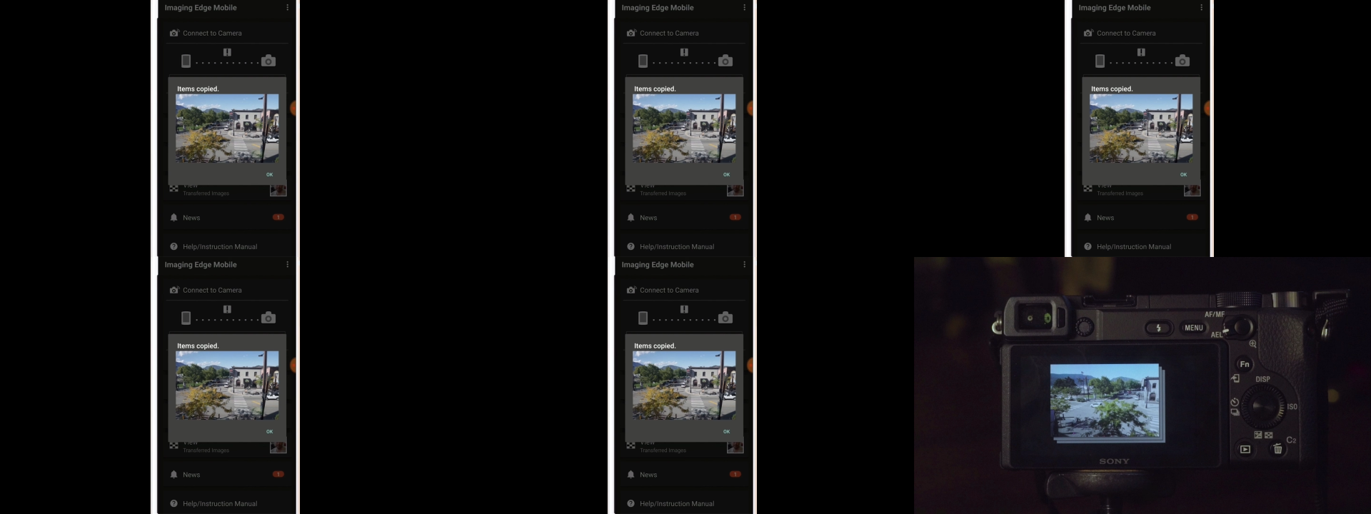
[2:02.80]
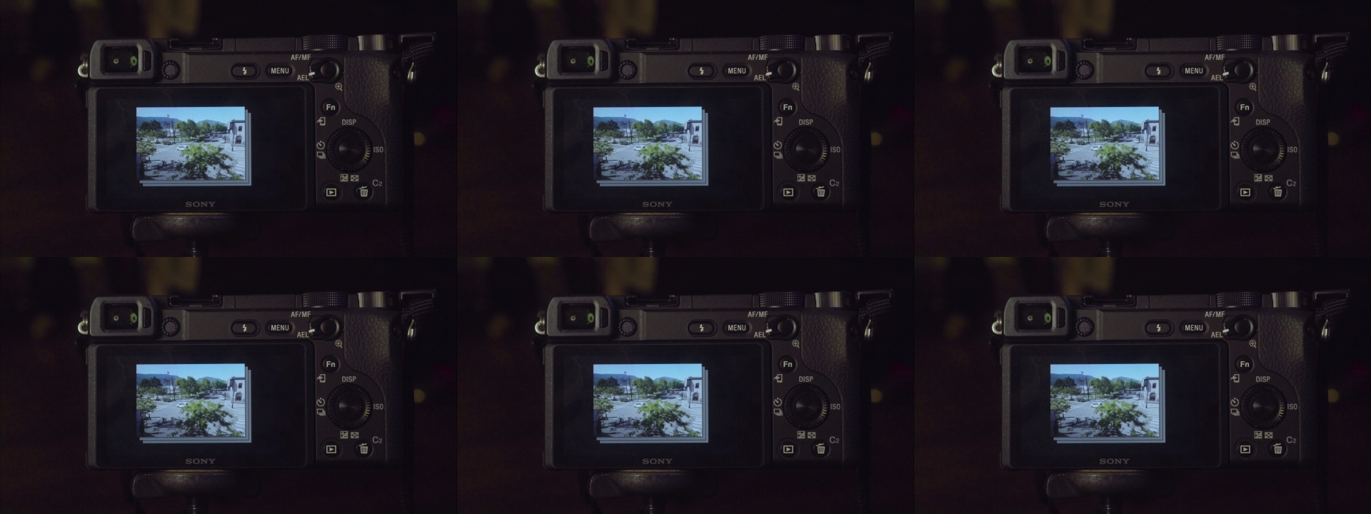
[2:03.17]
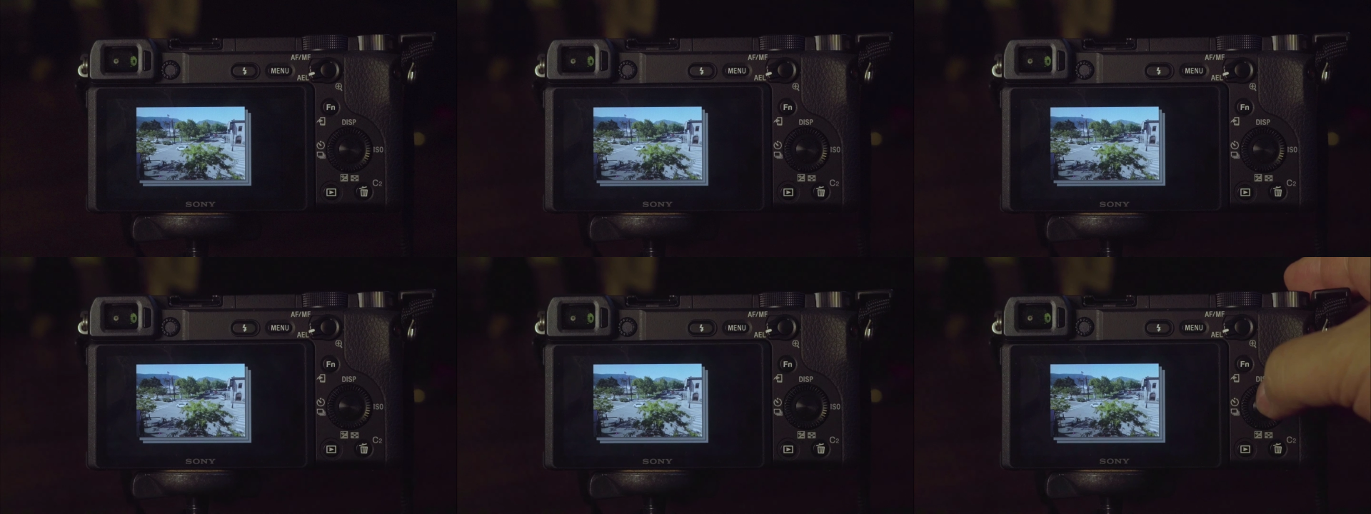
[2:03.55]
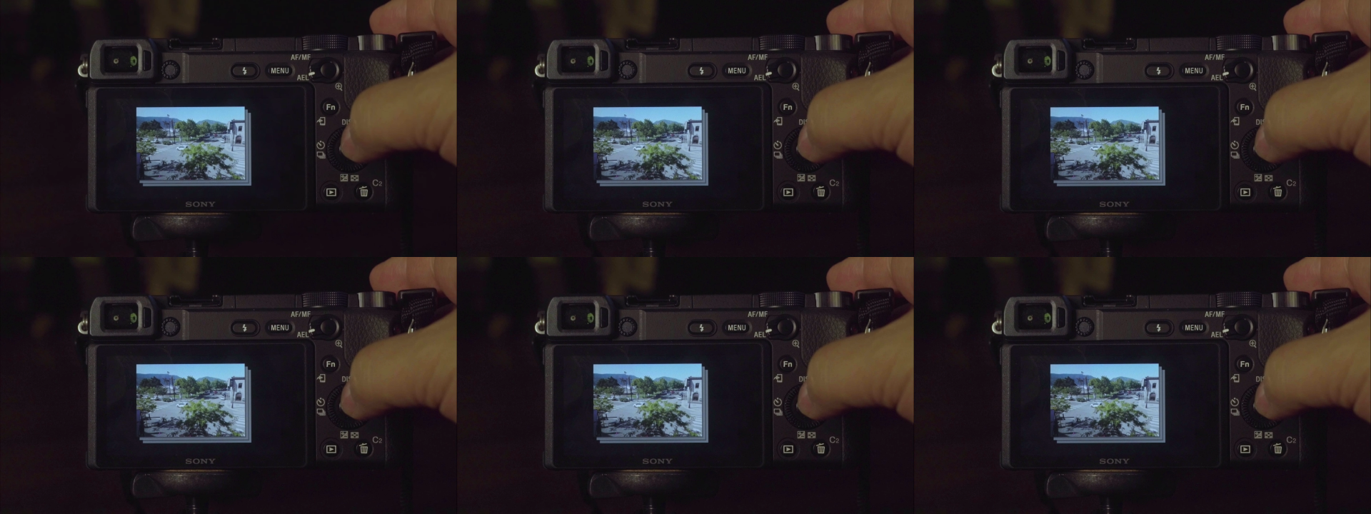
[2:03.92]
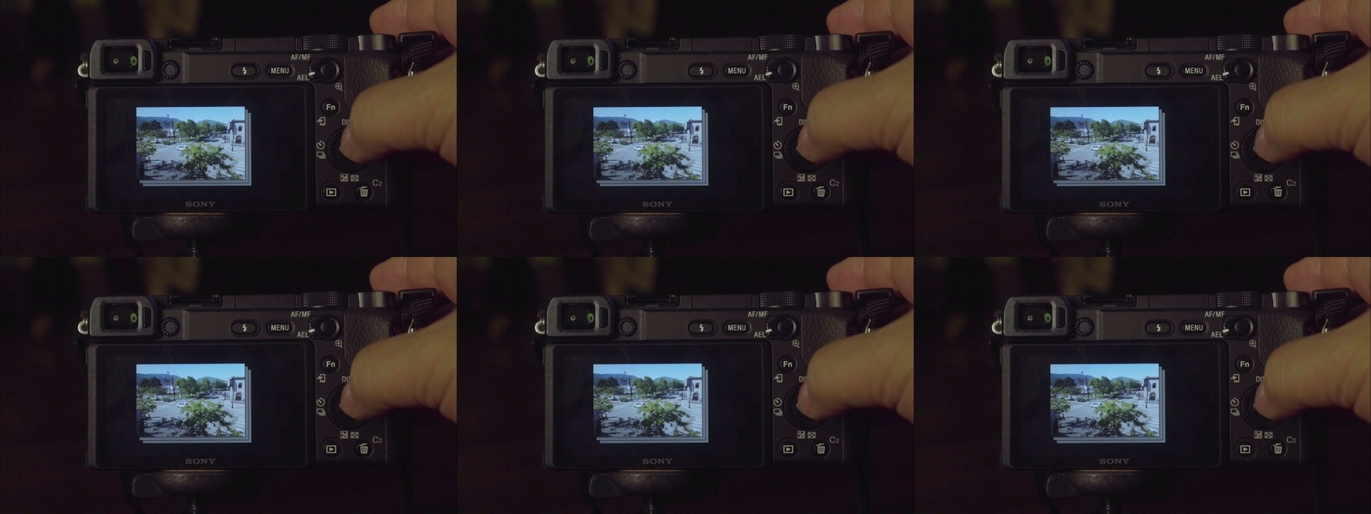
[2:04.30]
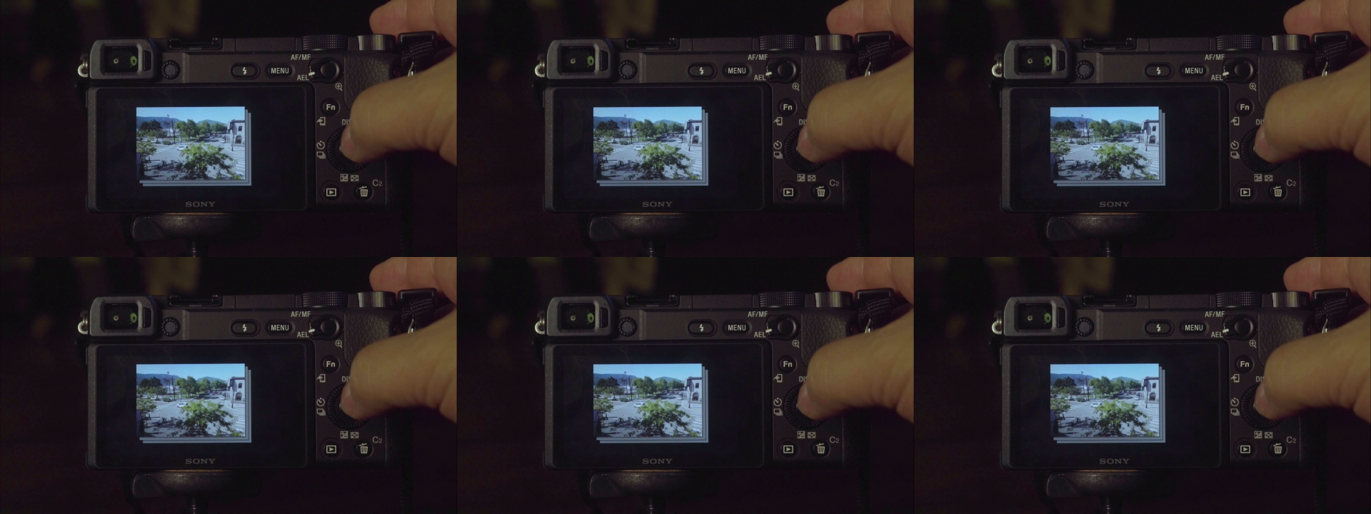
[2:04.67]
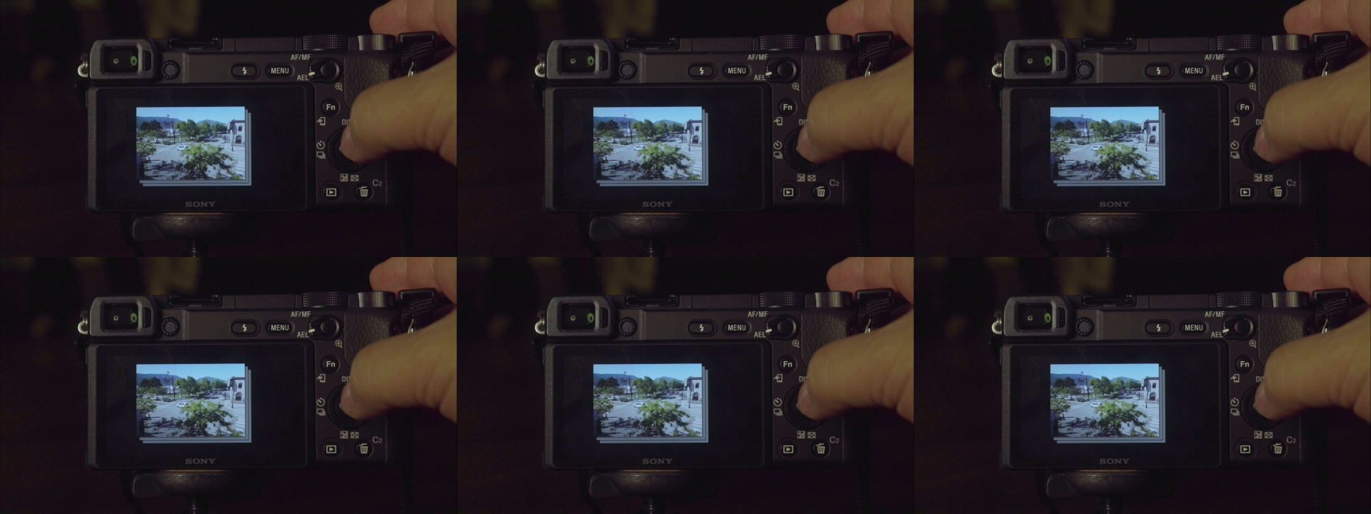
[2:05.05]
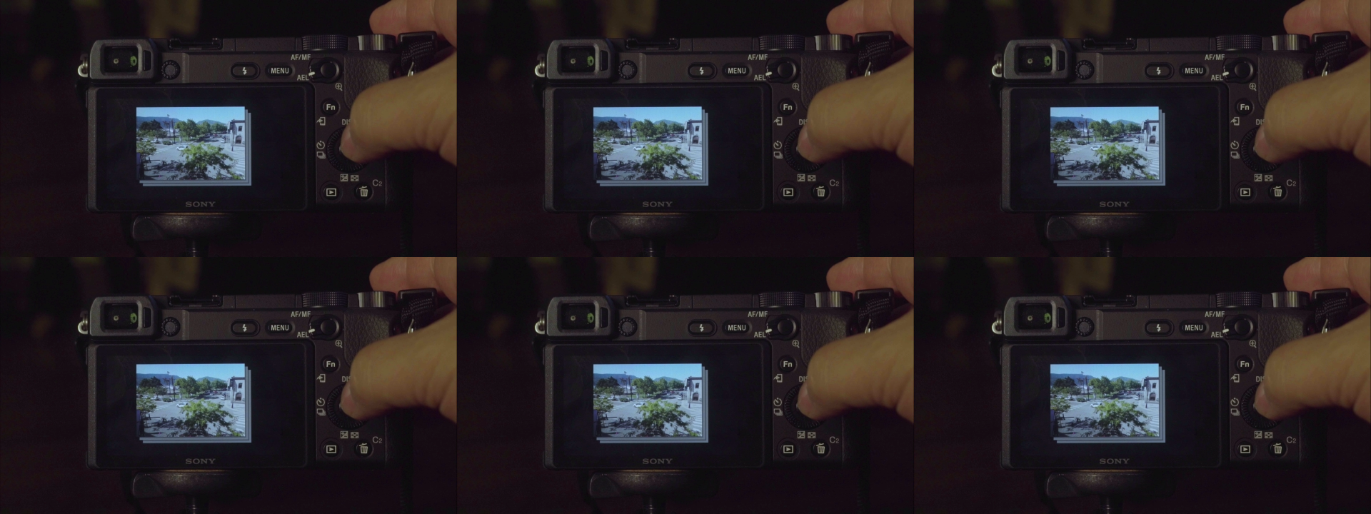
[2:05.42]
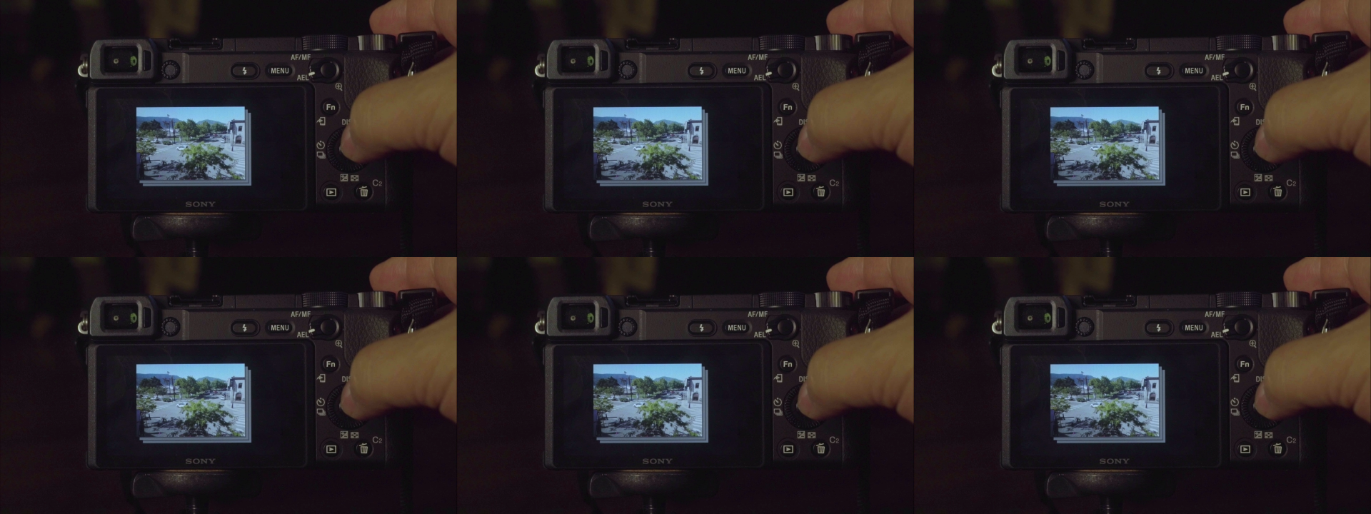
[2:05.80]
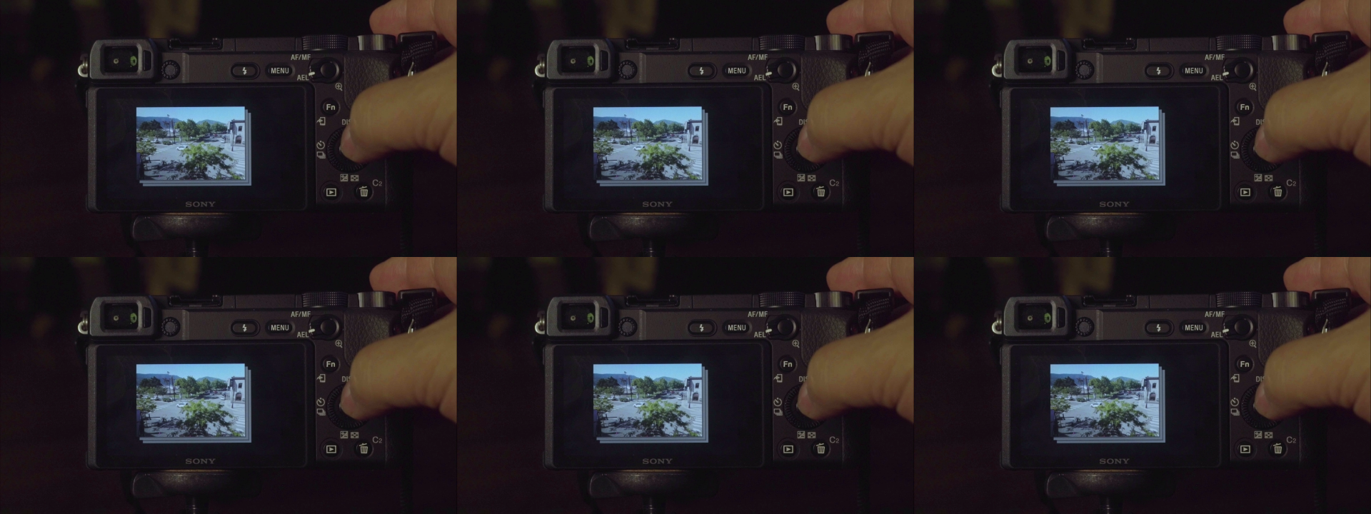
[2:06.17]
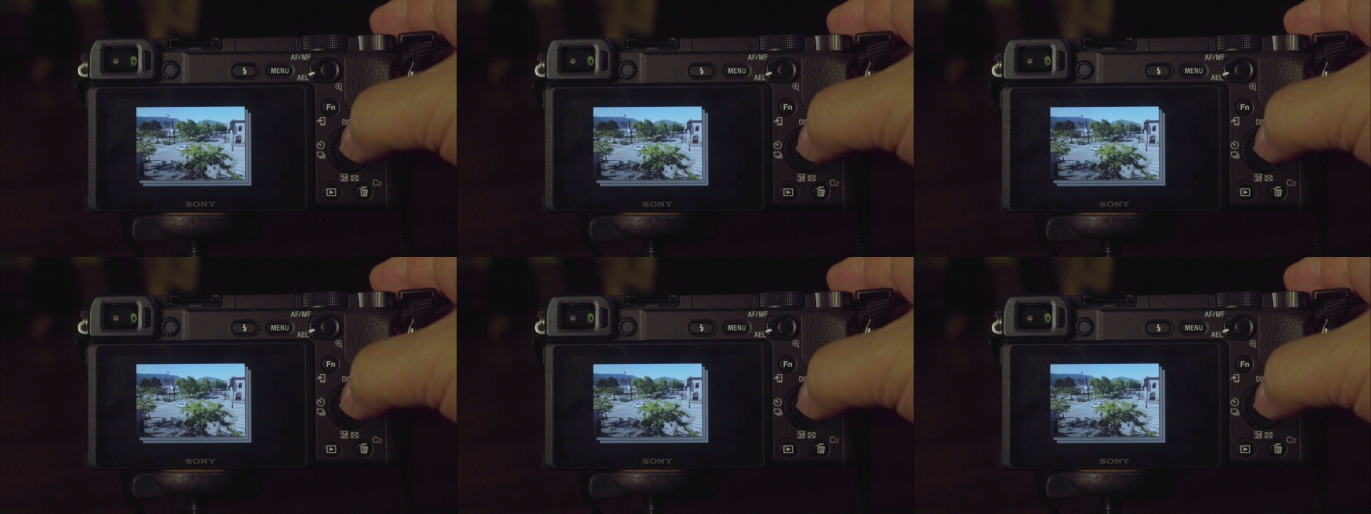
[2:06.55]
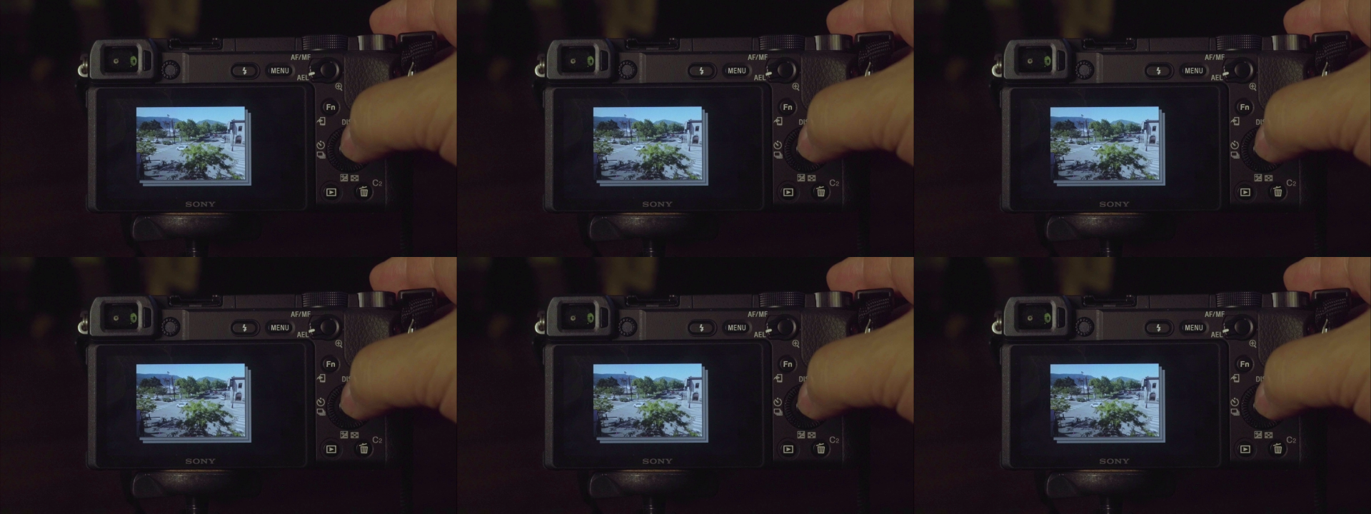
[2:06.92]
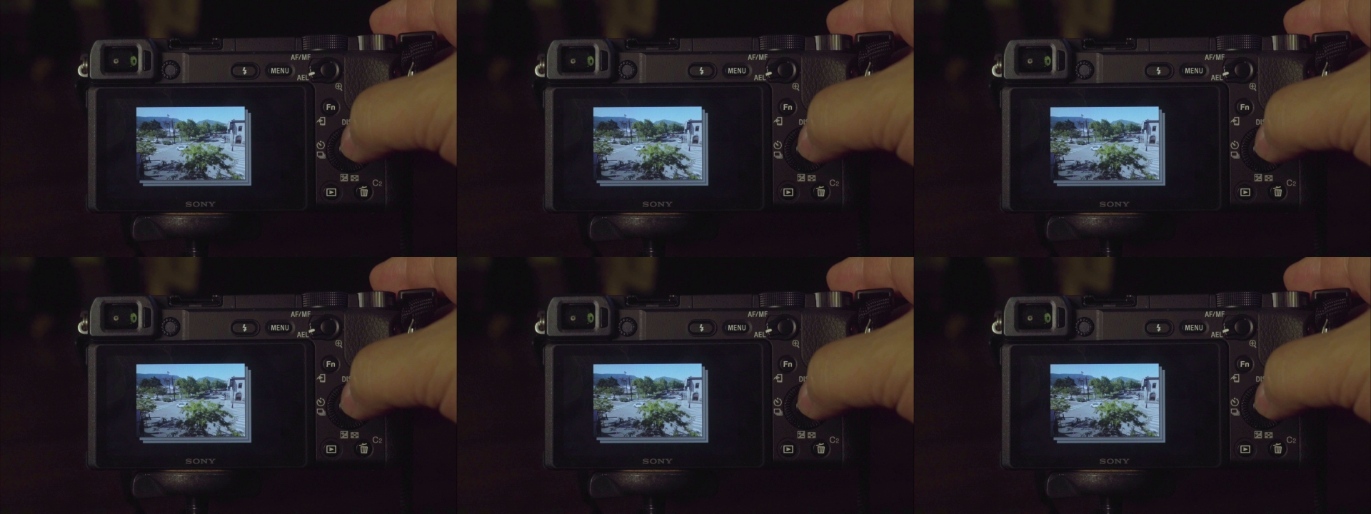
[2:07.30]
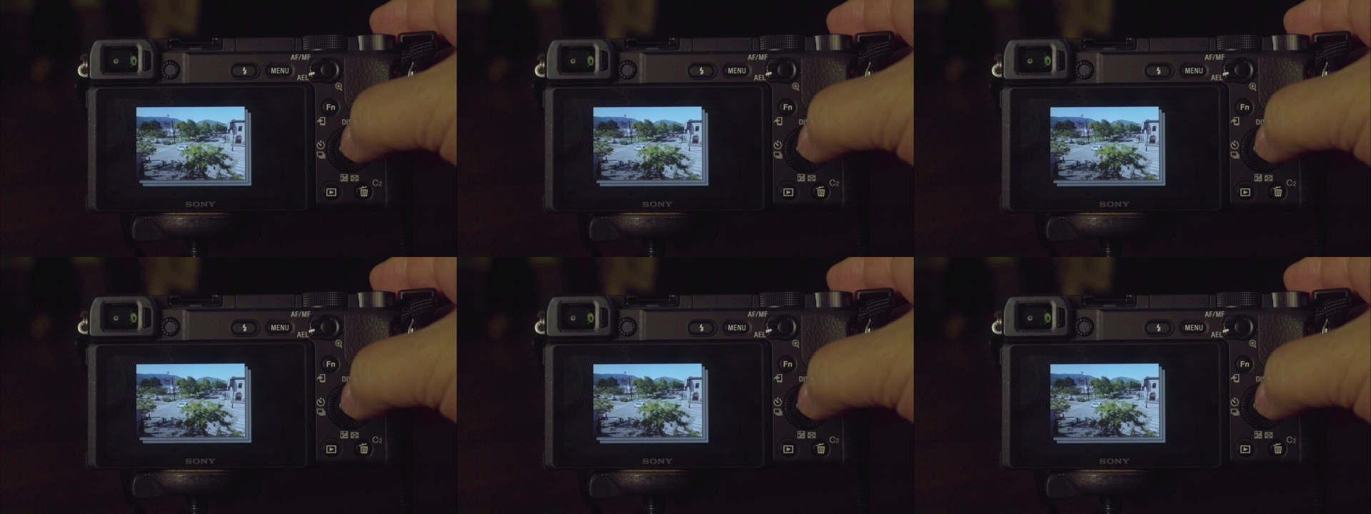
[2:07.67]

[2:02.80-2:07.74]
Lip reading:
(no speaker visible)